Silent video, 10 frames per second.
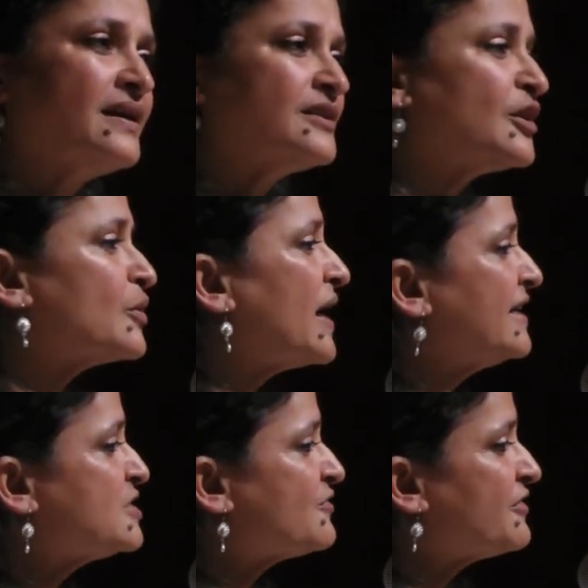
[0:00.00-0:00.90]
The
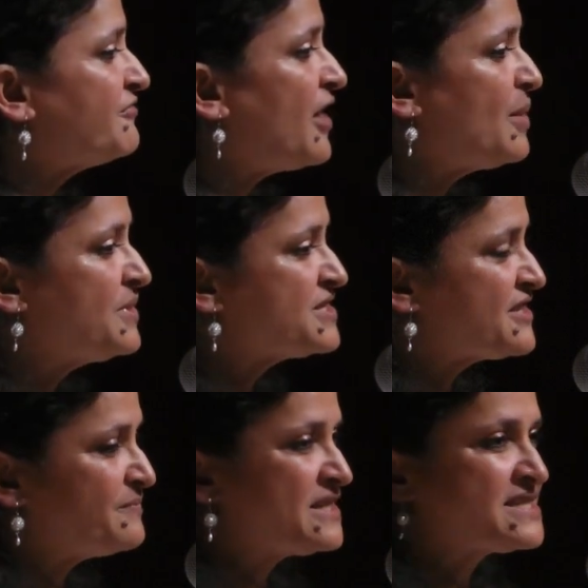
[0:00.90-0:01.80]
rights of the farmers
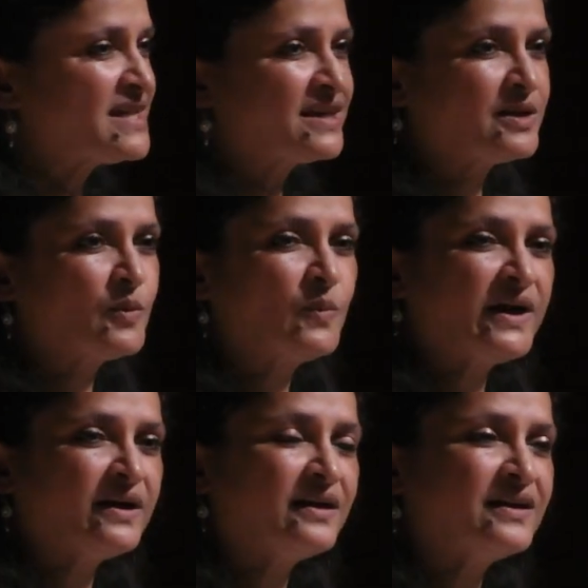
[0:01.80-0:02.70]
have been taken away.